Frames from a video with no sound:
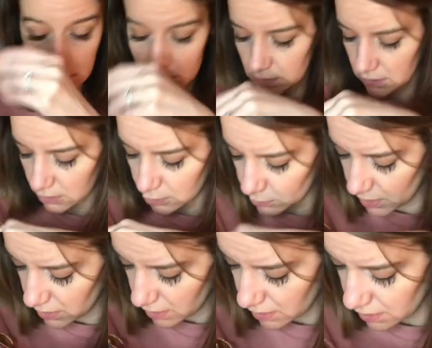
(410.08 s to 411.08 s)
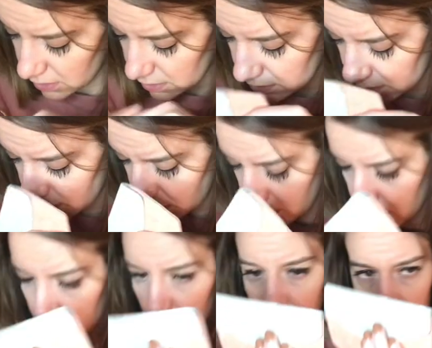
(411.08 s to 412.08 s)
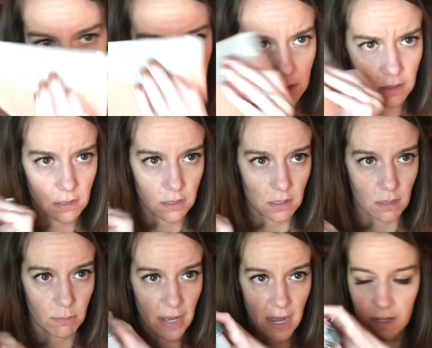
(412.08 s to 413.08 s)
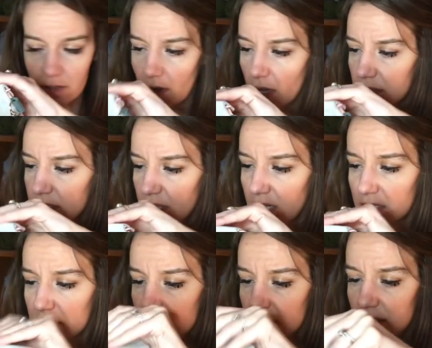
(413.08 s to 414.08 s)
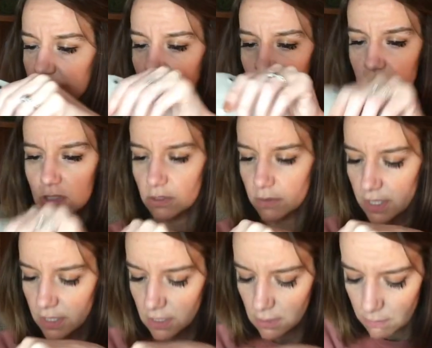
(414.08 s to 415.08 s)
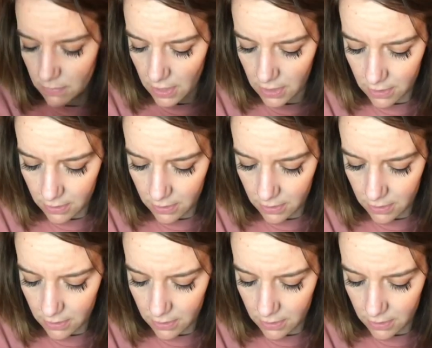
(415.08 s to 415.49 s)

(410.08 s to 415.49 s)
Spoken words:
stitch markers, a bag of odds and ends. This is usually where I keep my,